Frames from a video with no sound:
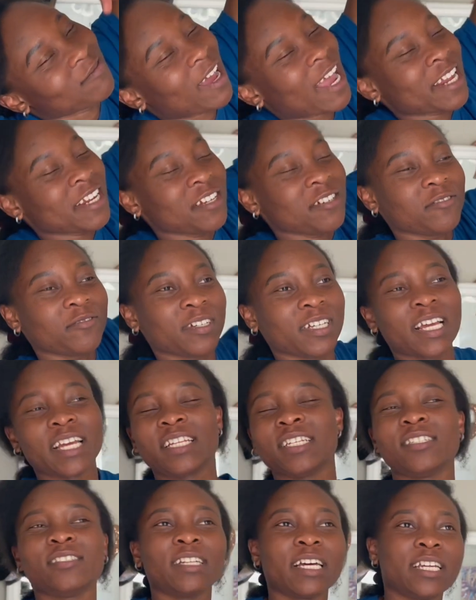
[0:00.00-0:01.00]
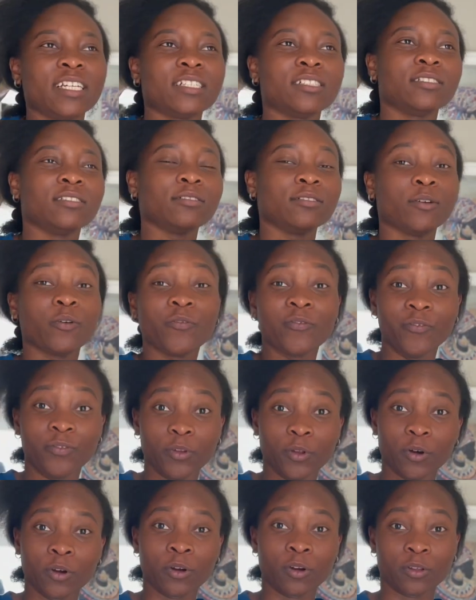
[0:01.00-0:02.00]
I didn't
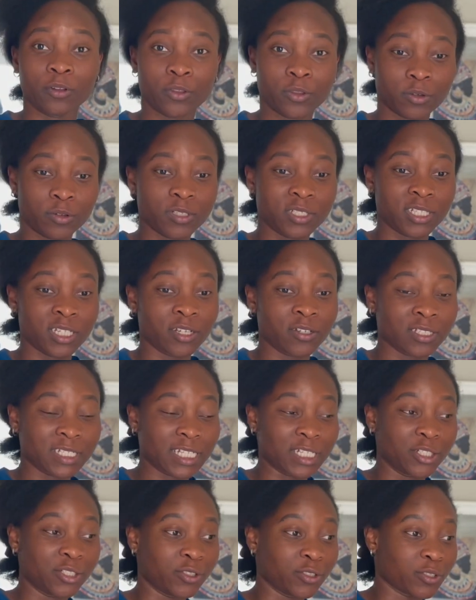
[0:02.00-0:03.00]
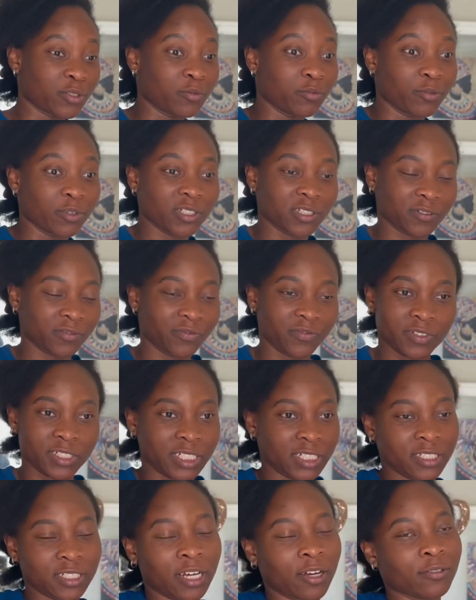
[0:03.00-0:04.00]
vlog on Thursday because I just wasn't feeling it.
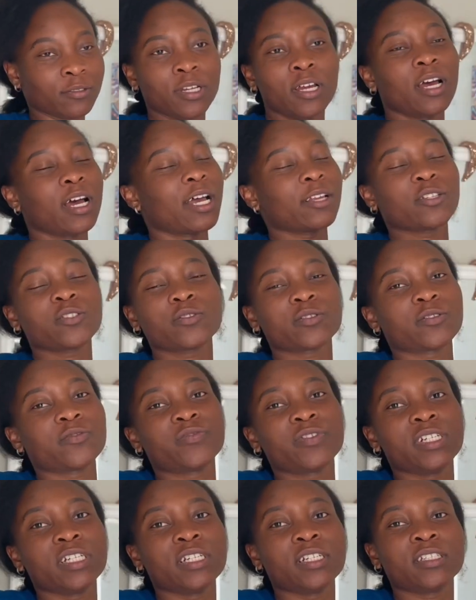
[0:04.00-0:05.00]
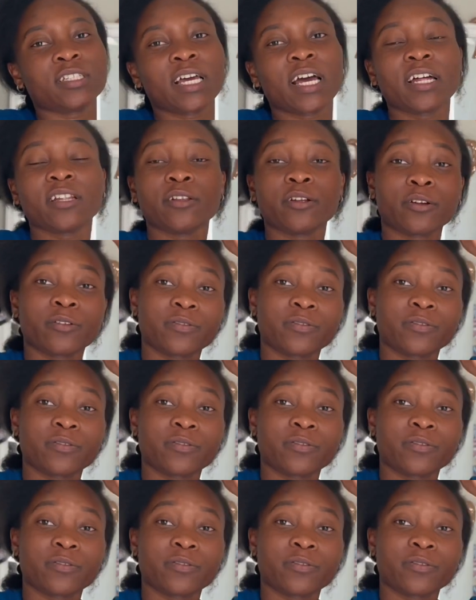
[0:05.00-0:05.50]
I had a lot of